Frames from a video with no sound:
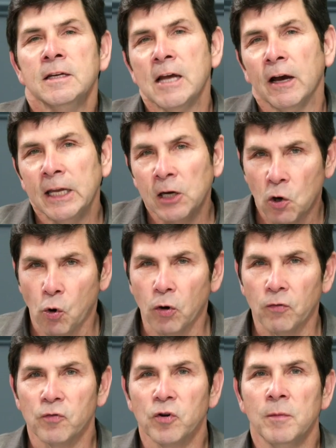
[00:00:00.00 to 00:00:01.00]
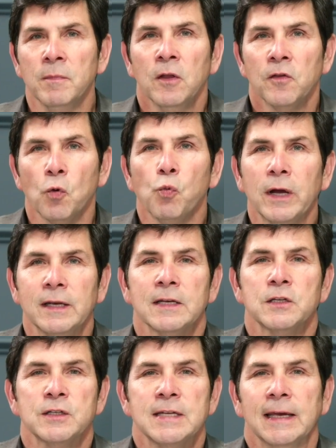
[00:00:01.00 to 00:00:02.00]
Now, in a courtroom, the
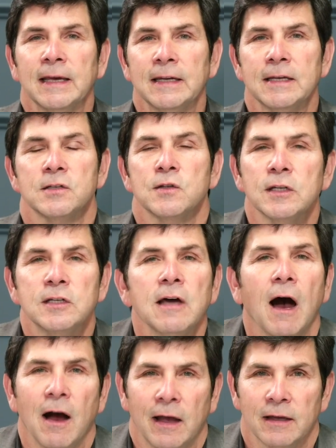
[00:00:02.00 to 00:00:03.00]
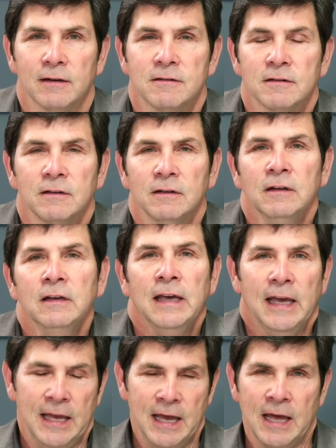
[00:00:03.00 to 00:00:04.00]
witness stand is the docket.
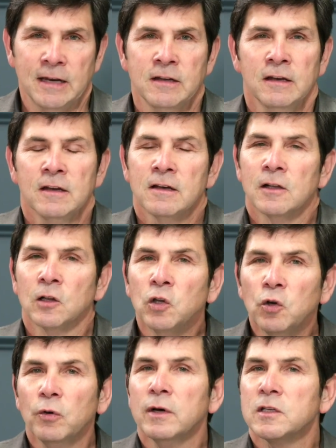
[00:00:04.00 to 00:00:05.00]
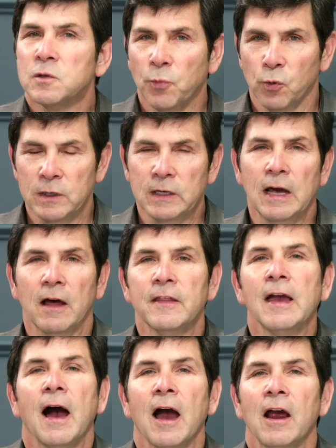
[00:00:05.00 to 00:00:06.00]
And Lewis pointed out
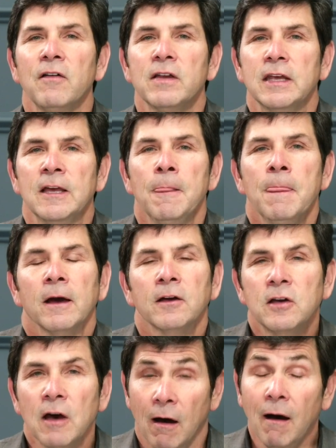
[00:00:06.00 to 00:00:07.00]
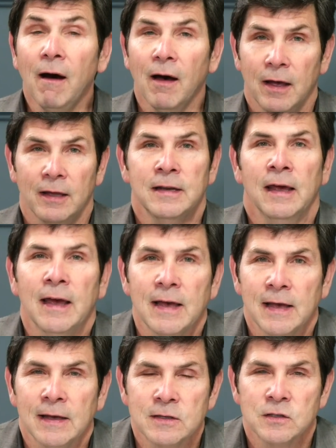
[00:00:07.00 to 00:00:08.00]
the irony, God
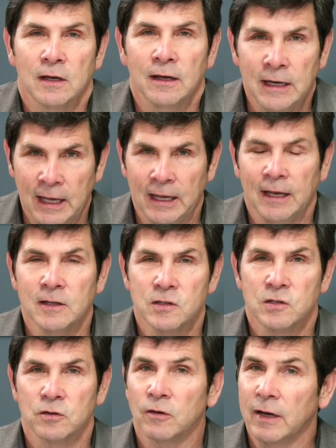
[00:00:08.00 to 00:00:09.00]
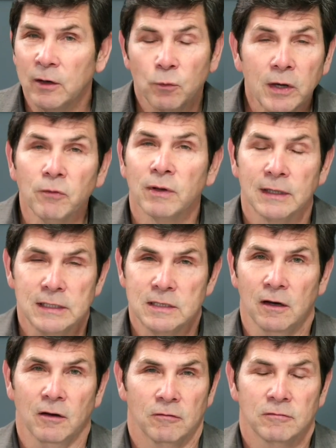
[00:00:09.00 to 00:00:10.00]
has an answer and we really
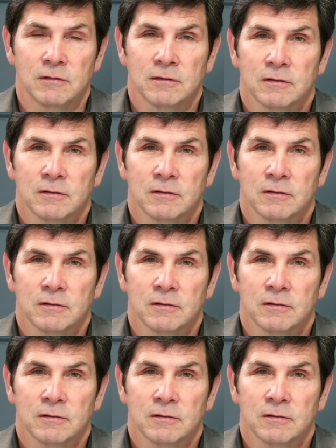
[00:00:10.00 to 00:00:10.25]
don't.